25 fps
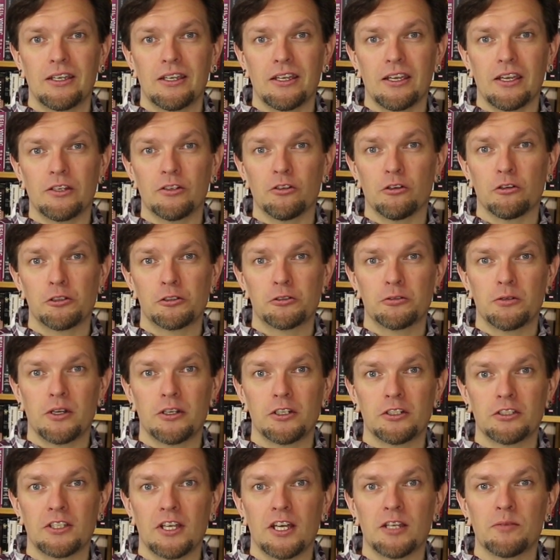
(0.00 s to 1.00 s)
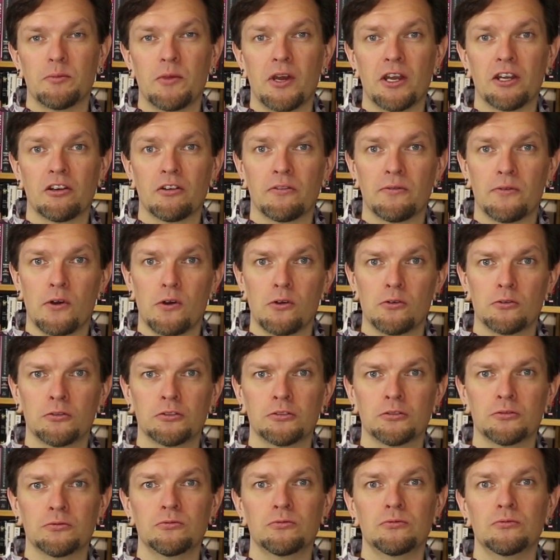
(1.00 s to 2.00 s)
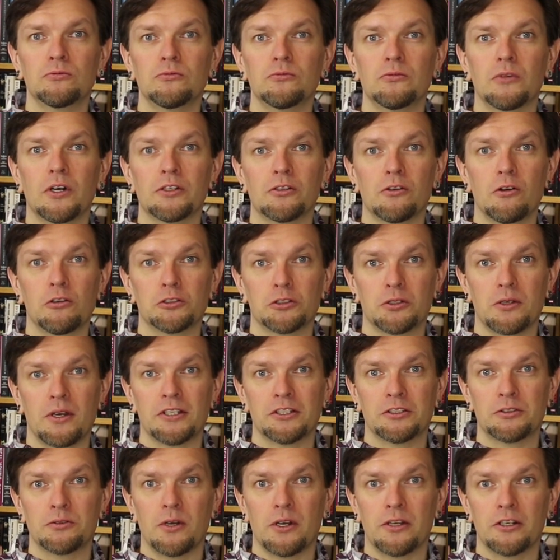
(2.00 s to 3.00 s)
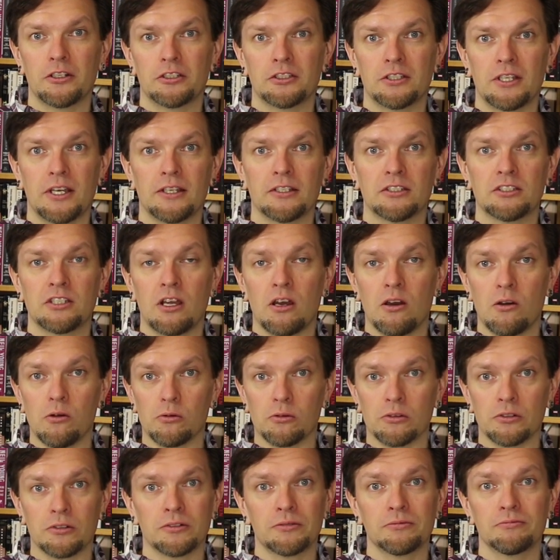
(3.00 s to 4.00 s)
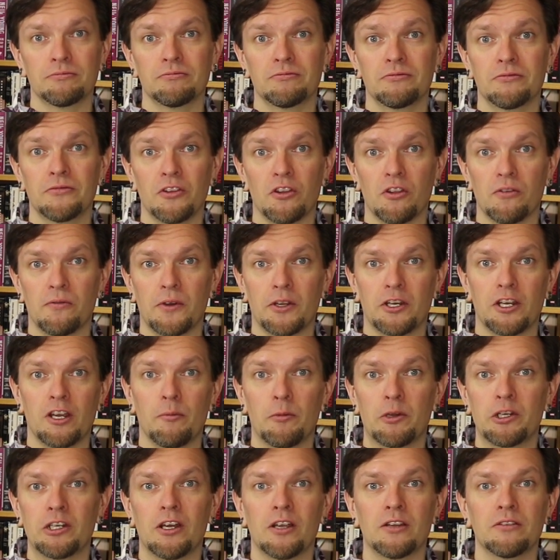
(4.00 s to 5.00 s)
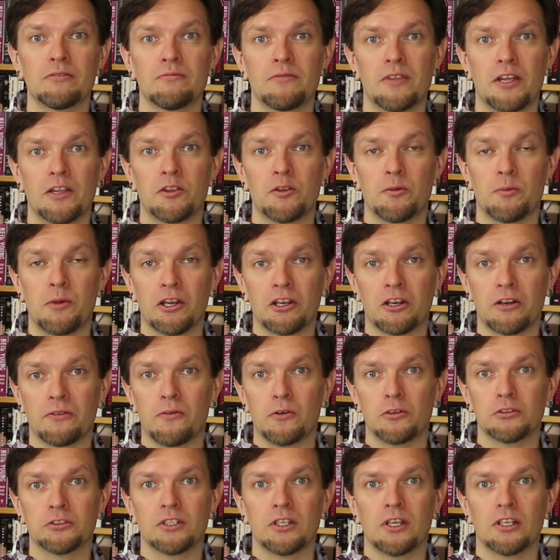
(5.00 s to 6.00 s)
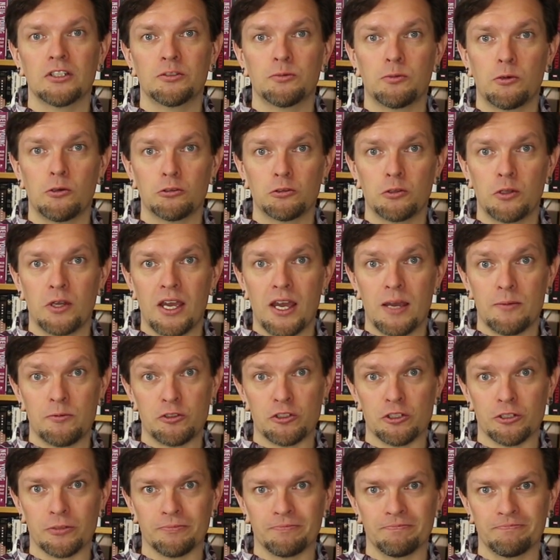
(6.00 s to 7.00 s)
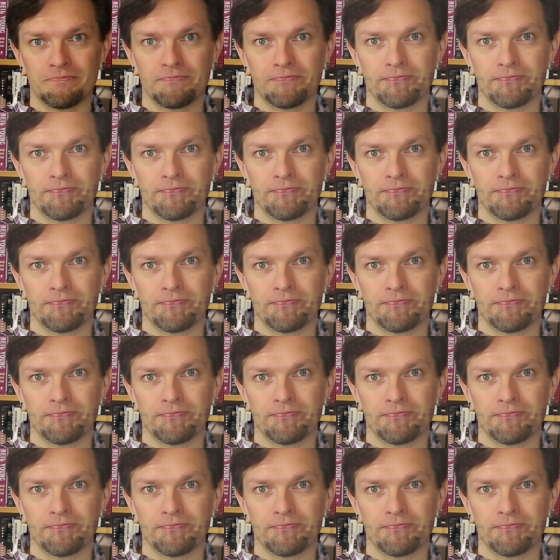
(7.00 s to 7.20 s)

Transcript: In order to understand microphones, one also has to understand sound, the phenomenon that the microphones are supposed to capture.